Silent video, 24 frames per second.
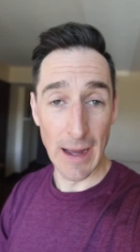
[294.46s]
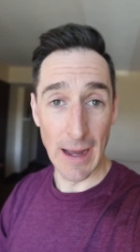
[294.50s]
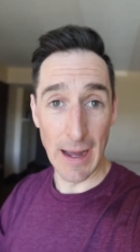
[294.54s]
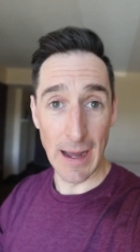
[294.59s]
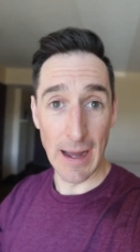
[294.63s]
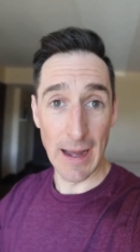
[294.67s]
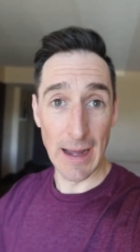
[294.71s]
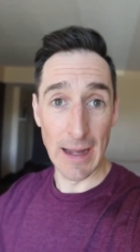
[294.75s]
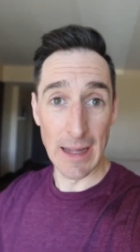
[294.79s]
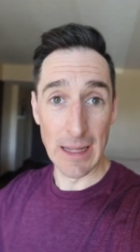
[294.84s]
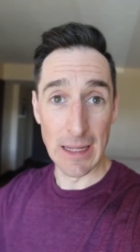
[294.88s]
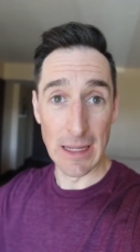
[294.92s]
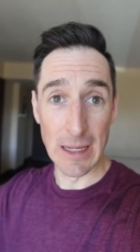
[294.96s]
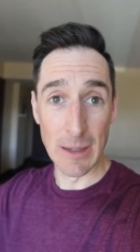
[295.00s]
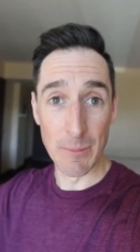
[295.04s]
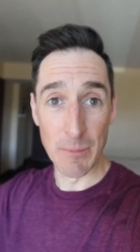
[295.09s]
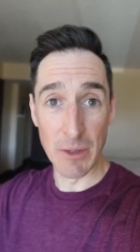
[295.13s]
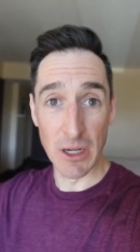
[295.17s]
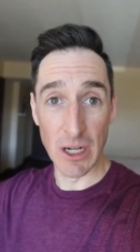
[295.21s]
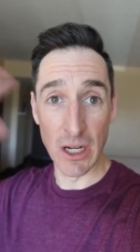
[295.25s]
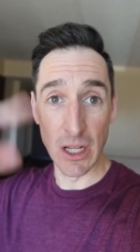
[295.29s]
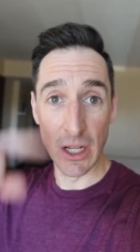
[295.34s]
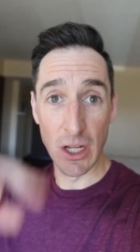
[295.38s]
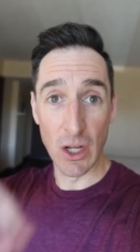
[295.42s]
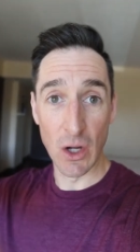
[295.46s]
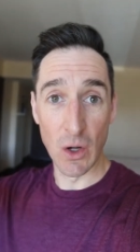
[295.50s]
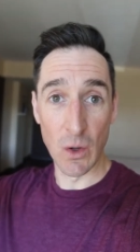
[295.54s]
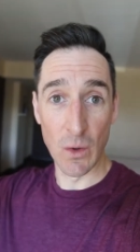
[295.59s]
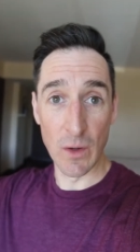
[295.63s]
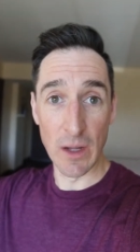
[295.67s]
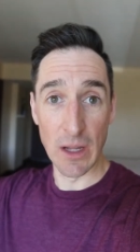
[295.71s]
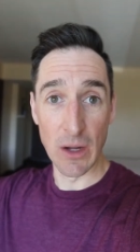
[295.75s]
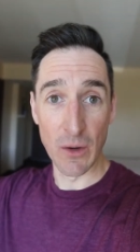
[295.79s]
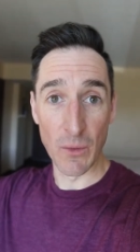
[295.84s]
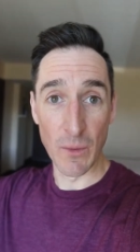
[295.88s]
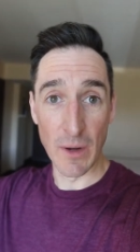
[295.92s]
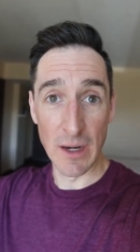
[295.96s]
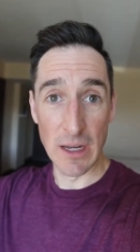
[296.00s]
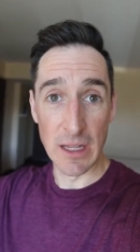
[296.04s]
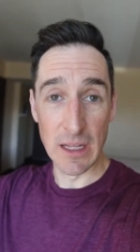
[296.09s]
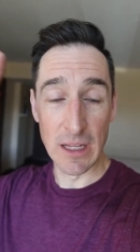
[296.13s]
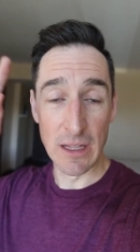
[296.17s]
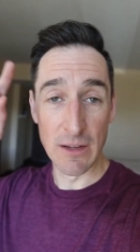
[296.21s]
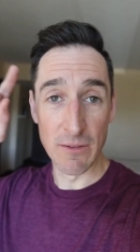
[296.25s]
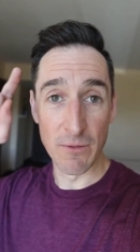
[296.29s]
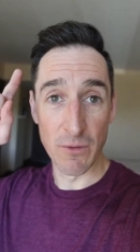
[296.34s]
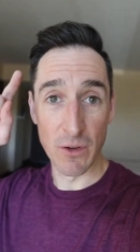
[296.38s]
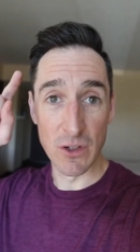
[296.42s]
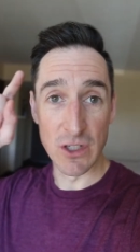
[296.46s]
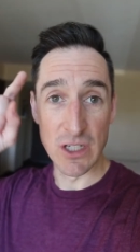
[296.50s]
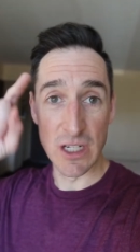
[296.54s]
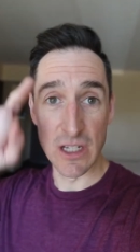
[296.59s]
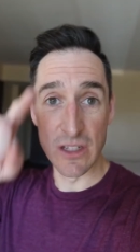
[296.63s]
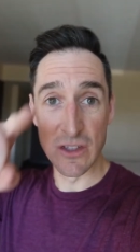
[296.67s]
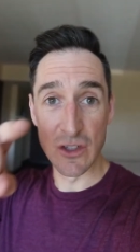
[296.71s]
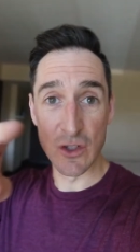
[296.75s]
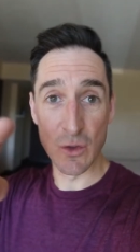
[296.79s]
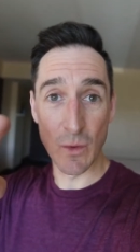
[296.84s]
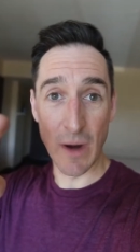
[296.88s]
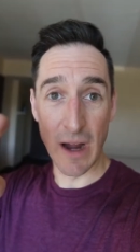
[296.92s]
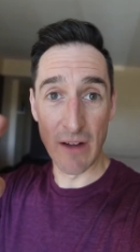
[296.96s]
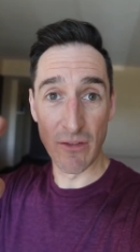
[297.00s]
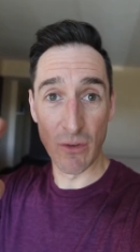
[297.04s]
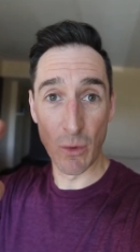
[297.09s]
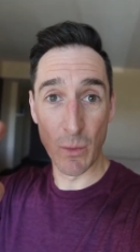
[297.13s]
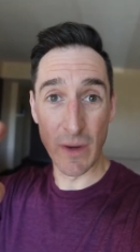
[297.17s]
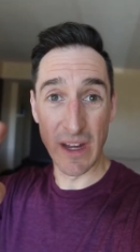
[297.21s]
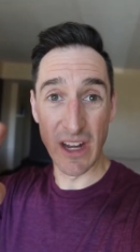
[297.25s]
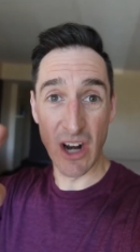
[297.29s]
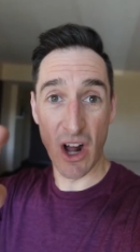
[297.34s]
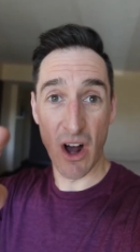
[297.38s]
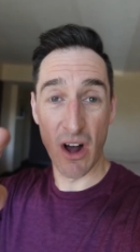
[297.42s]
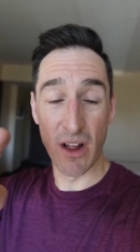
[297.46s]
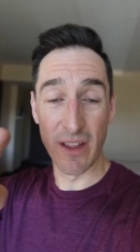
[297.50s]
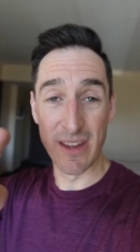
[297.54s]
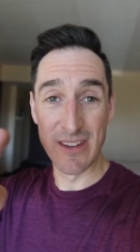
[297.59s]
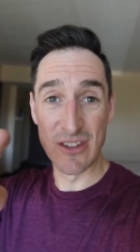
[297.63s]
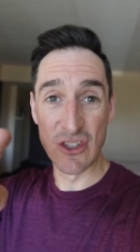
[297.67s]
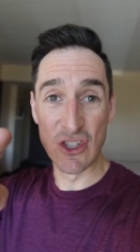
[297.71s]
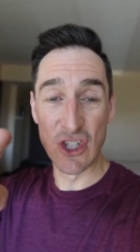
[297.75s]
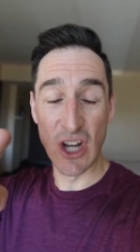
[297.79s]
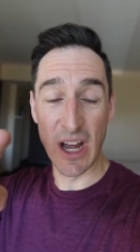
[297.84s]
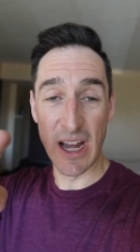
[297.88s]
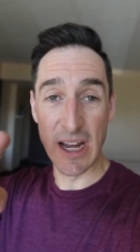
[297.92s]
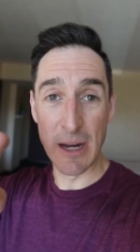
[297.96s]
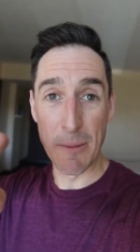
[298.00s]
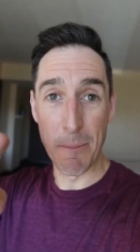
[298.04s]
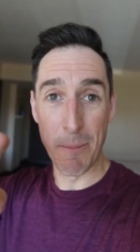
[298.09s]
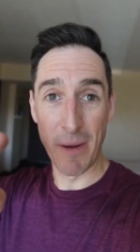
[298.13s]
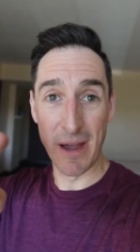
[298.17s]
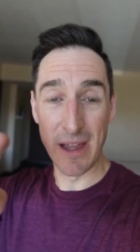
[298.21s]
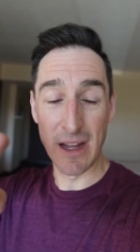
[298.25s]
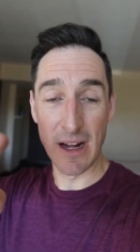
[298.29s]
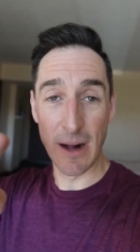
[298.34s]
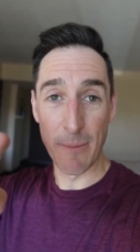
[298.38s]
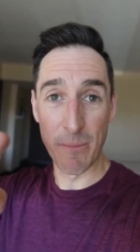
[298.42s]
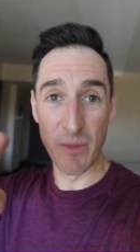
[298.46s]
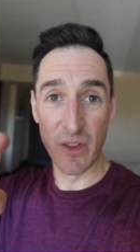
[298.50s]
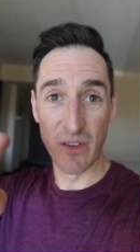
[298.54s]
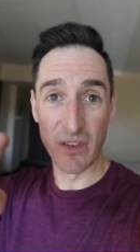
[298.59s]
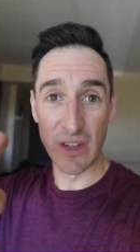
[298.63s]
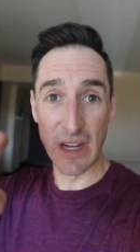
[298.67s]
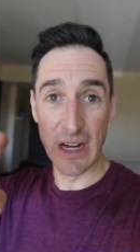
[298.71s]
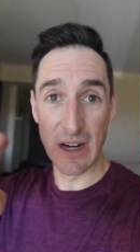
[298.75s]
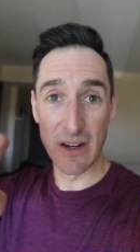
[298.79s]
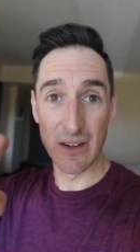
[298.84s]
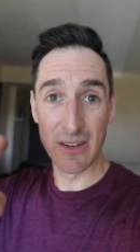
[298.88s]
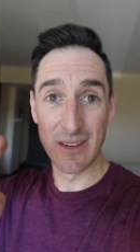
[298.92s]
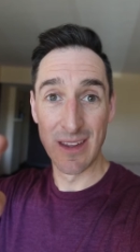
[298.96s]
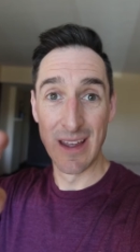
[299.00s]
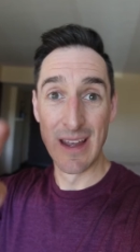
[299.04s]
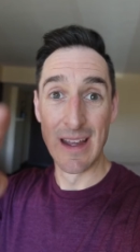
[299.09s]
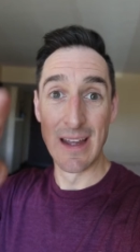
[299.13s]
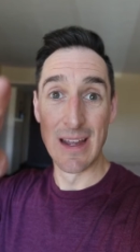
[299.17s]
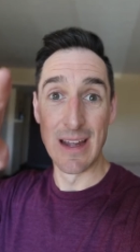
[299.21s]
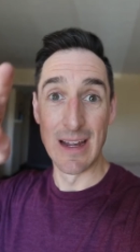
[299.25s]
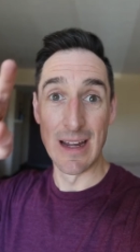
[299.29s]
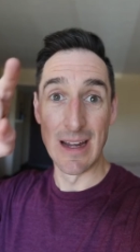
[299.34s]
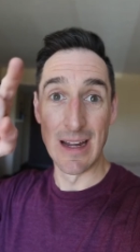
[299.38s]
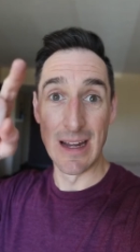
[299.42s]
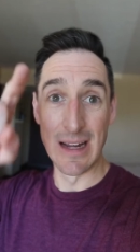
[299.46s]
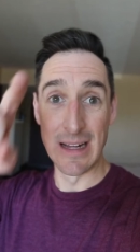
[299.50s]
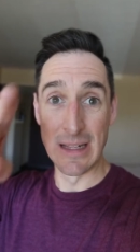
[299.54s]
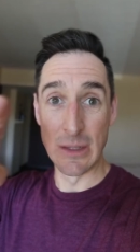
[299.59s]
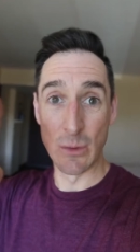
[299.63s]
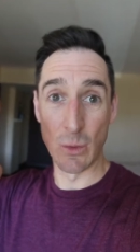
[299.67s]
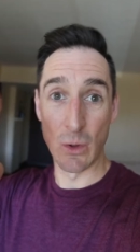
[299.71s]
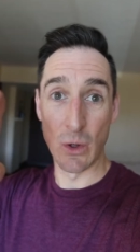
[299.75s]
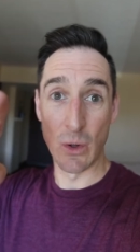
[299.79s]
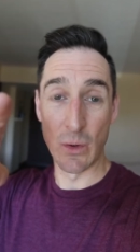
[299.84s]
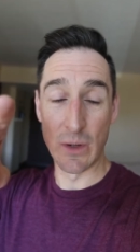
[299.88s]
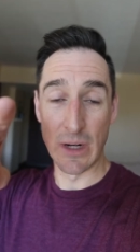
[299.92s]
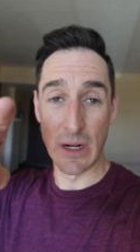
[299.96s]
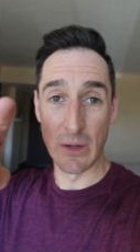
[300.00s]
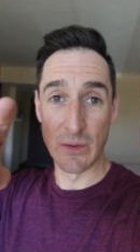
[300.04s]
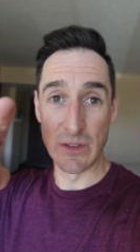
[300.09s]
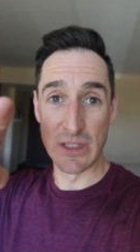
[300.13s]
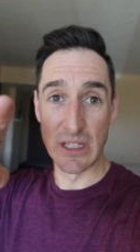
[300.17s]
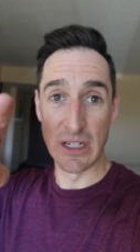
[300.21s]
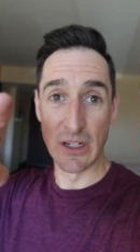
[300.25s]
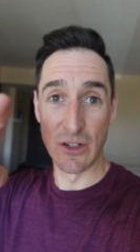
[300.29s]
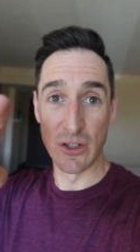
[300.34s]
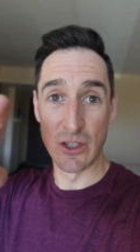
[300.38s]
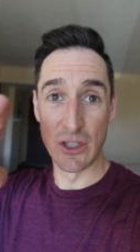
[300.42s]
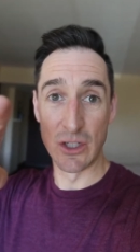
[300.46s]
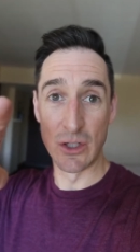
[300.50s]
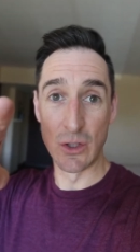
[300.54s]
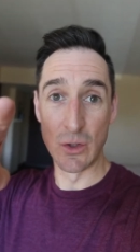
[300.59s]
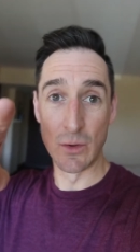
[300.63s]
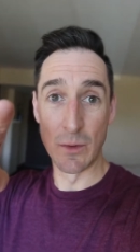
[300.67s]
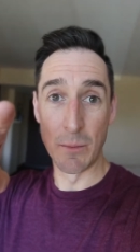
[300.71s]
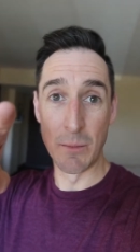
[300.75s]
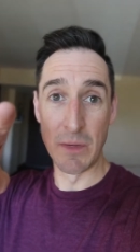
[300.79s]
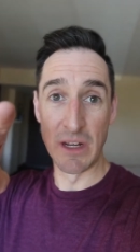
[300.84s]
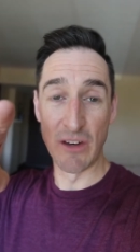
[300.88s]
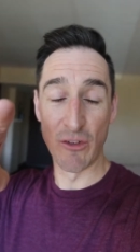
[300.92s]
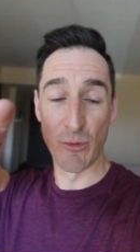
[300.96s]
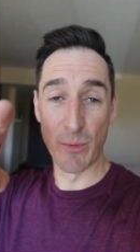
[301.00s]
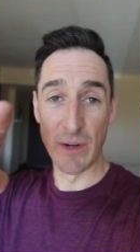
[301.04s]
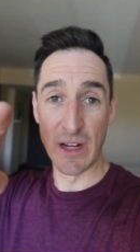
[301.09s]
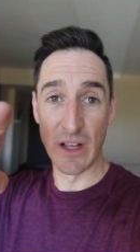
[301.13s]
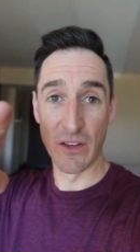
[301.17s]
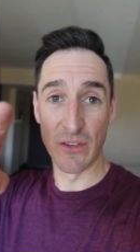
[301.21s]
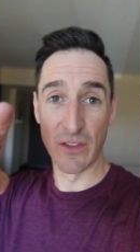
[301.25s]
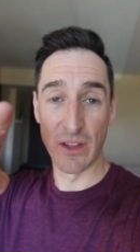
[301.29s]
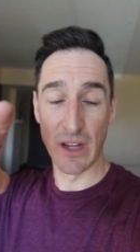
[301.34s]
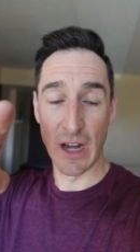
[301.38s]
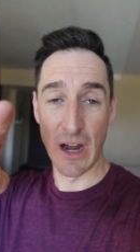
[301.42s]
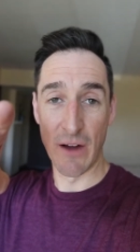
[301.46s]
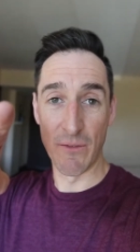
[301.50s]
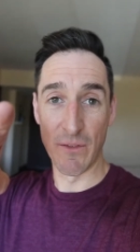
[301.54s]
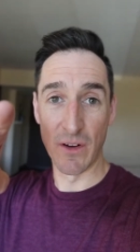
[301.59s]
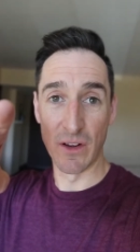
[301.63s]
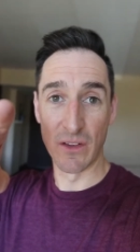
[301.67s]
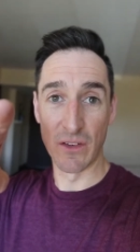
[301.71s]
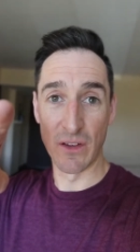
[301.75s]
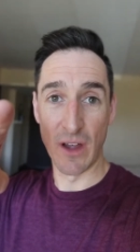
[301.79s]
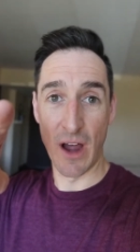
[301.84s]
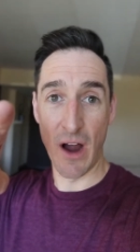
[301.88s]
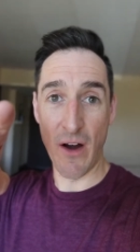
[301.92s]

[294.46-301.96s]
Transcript: I am gonna go get ready for Jason's arrival. We gotta haul his giant bike up the stairs, and then we're going downstairs to meet everybody else in the conference.